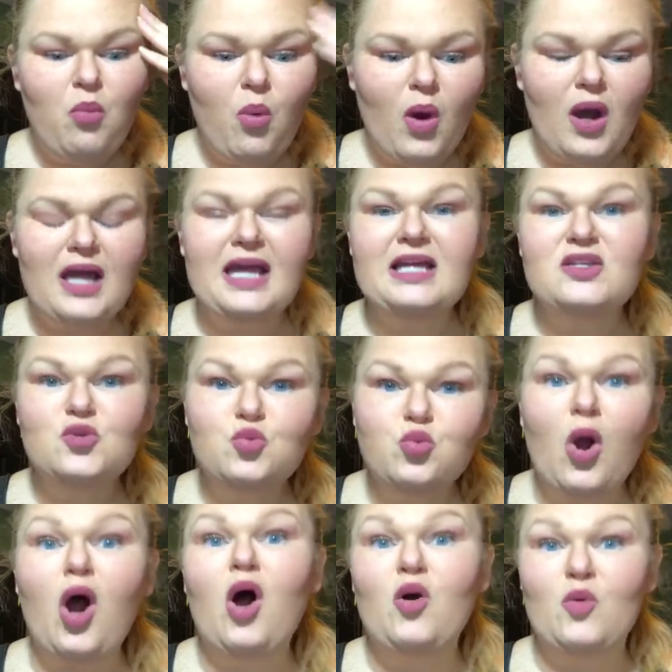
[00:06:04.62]
what is
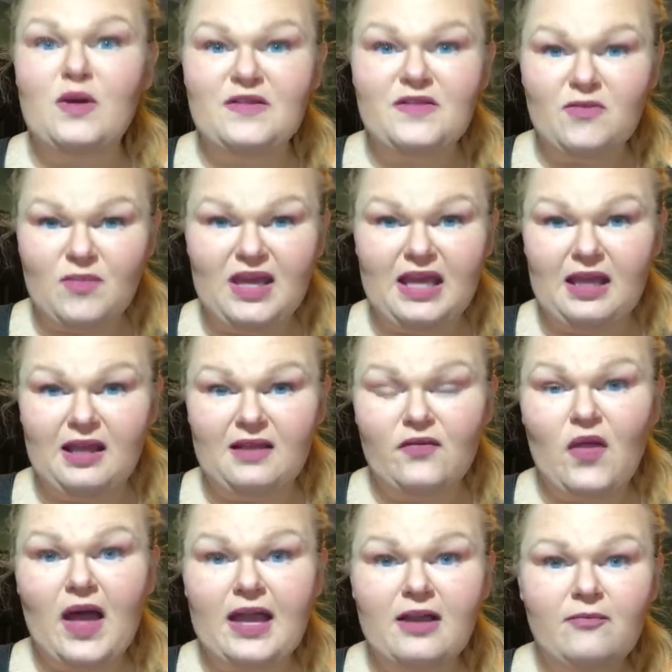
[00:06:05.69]
wrong with me?
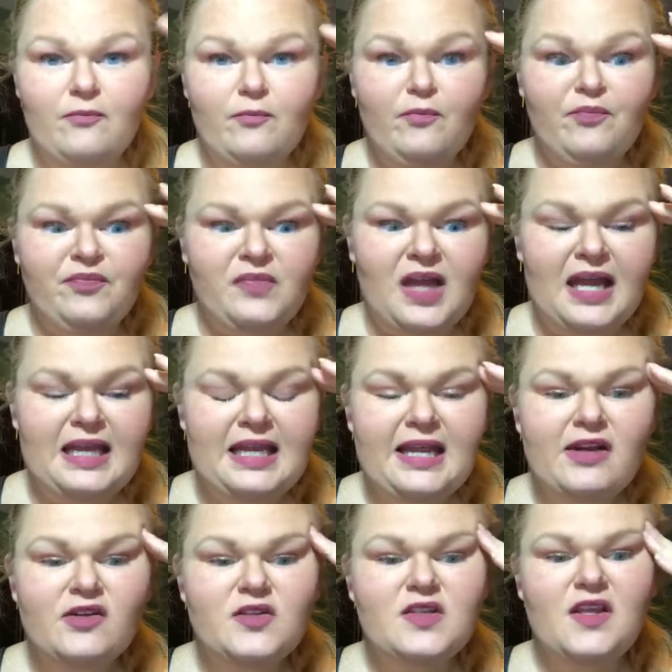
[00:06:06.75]
Like, and
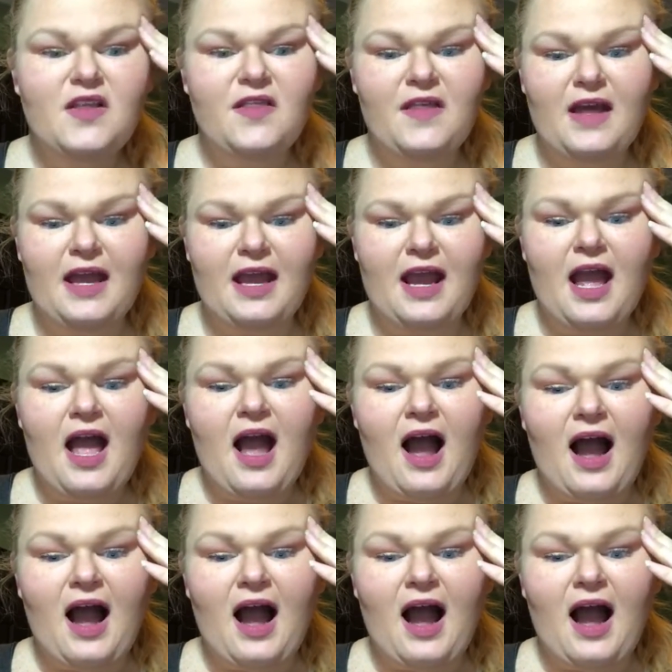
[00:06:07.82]
here's the thing.